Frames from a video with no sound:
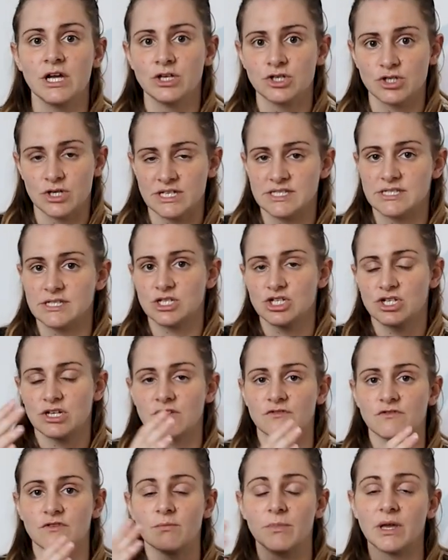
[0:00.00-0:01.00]

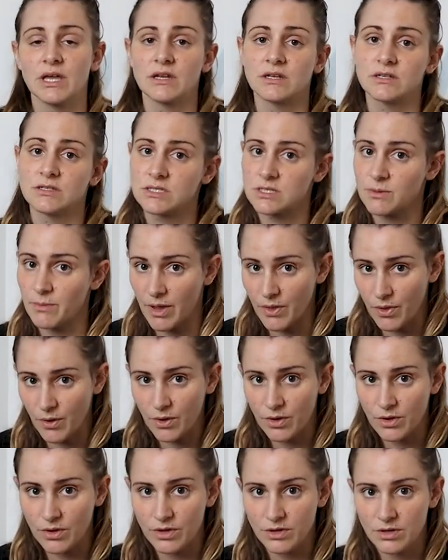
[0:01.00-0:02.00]
transitioning from maiden to
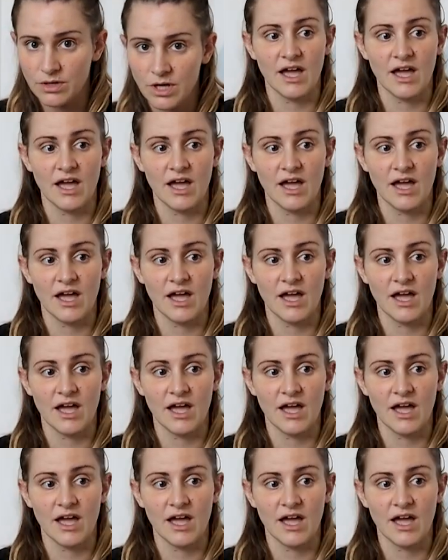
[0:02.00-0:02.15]
motherhood.